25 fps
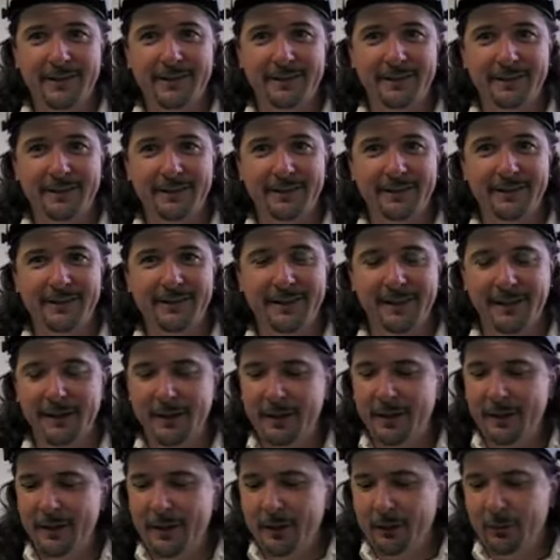stuck on there.
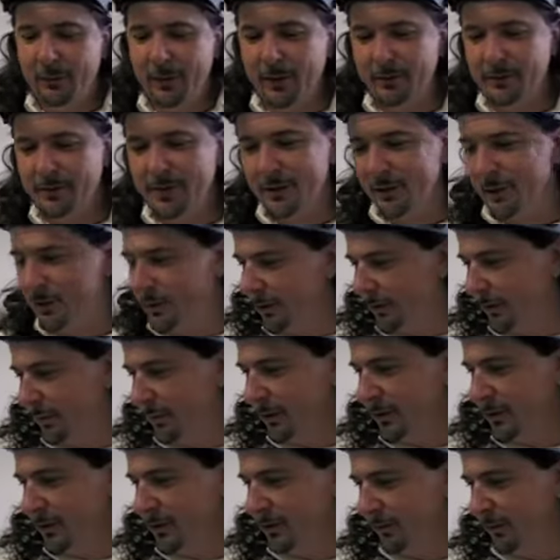When I was in jewelry
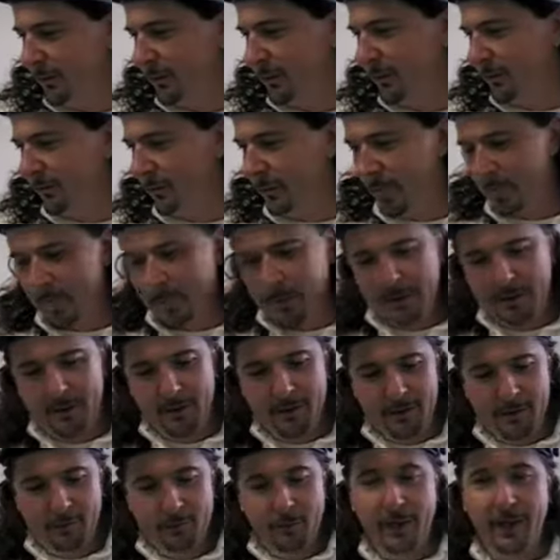school,
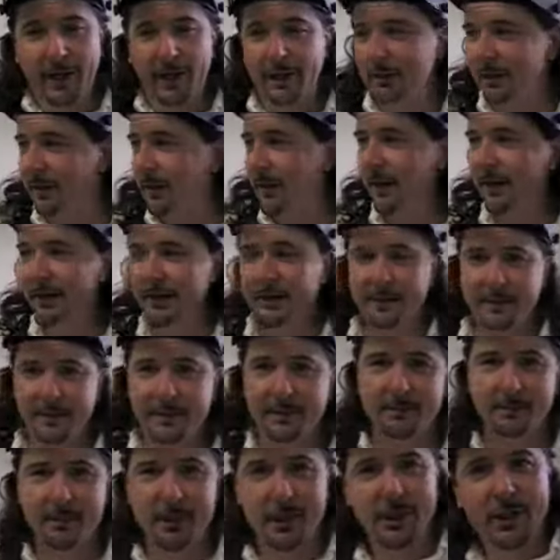we had a line of
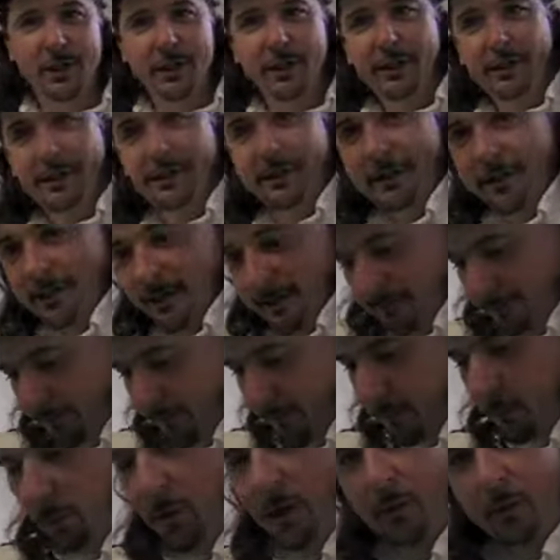these machines.
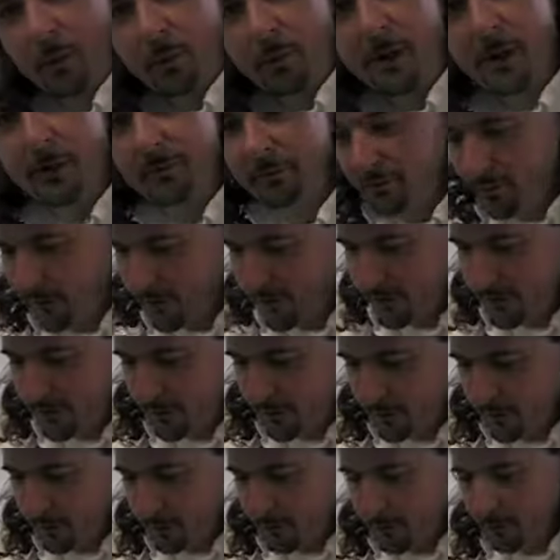While we're waiting for this to
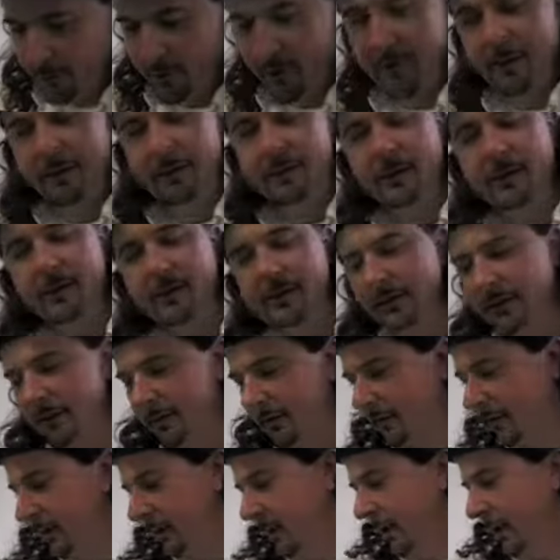cool, we can talk a
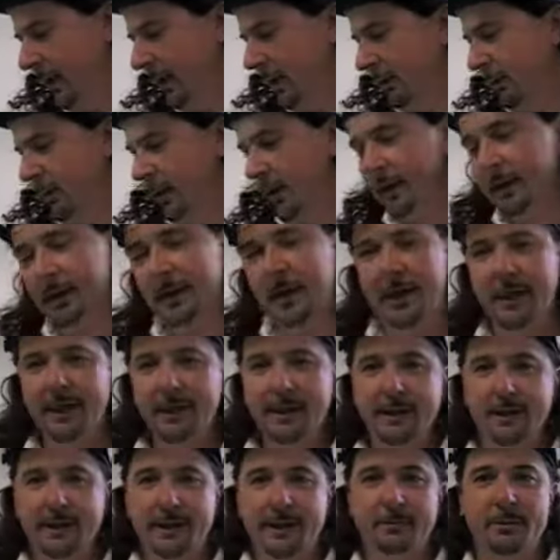little. We had a line
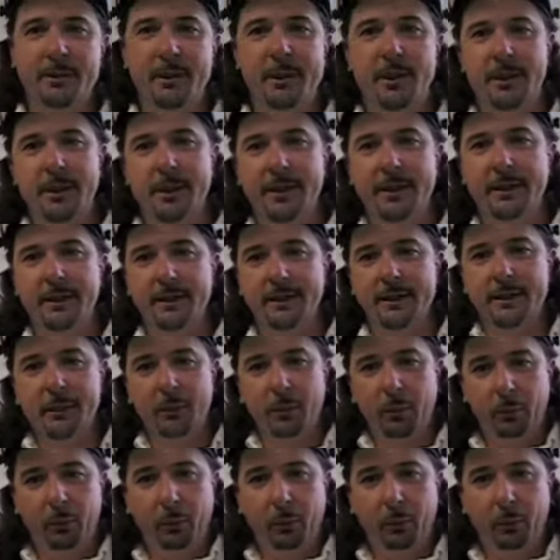of these machines,